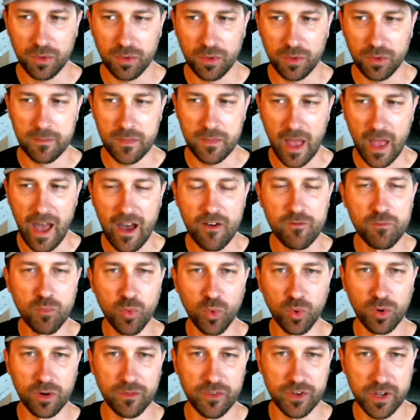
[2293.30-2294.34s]
have
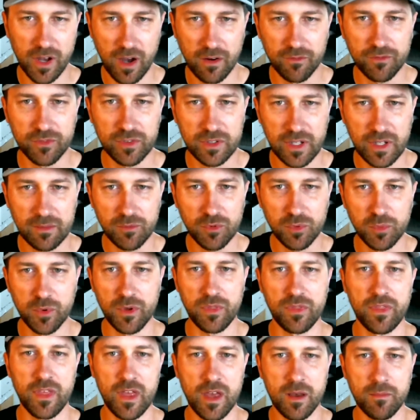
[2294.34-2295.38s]
more of a comfort level
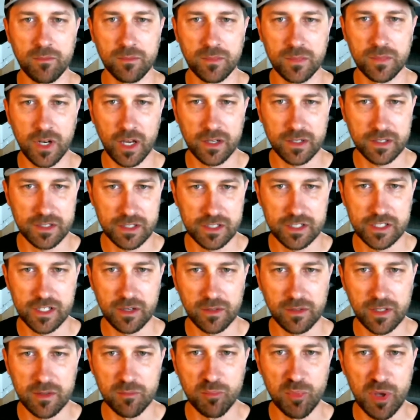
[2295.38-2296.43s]
with them, not
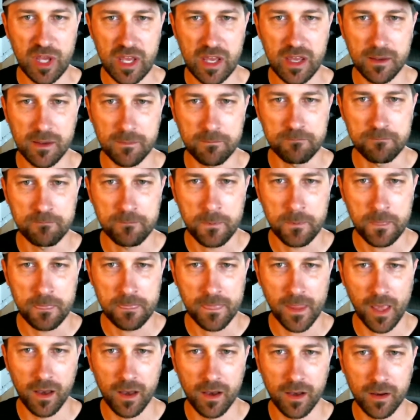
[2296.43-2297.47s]
necessarily being
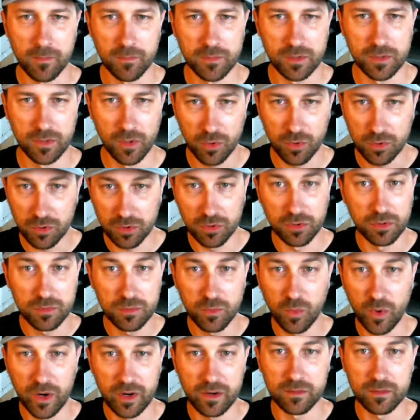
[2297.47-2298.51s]
local
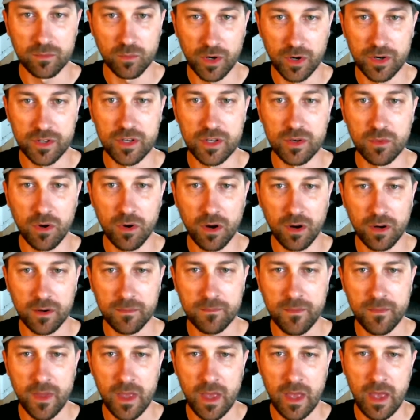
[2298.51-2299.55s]
where you
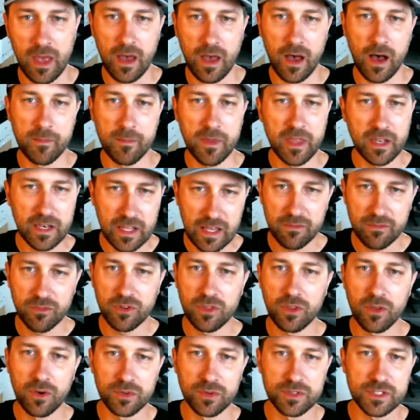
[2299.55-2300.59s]
are. And
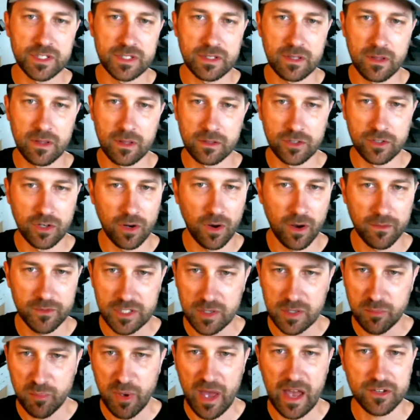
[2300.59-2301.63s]
even those,
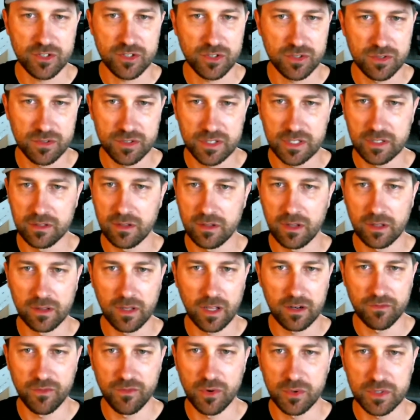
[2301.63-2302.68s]
obviously pastors and a
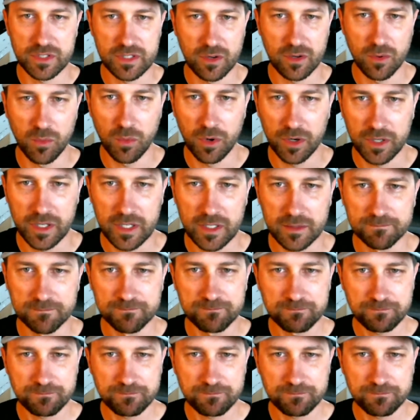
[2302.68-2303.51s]
lot of folks that are working